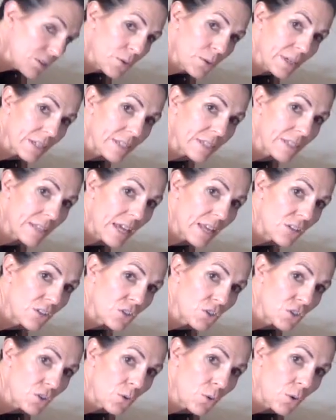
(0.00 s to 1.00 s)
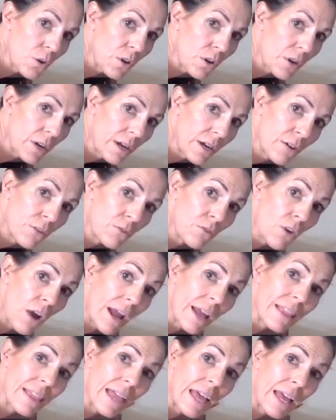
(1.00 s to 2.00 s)
you extend your
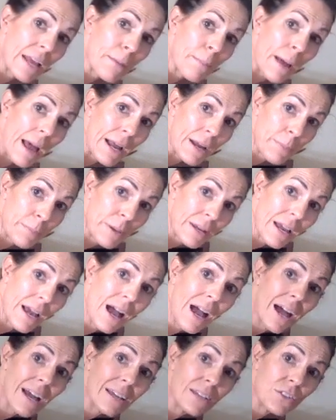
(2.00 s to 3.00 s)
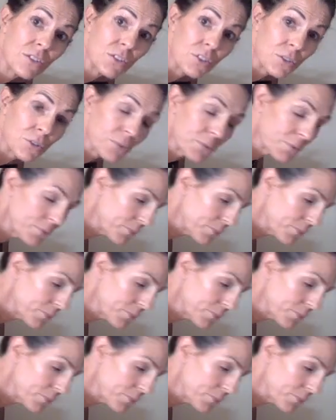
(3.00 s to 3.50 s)
right leg back behind you.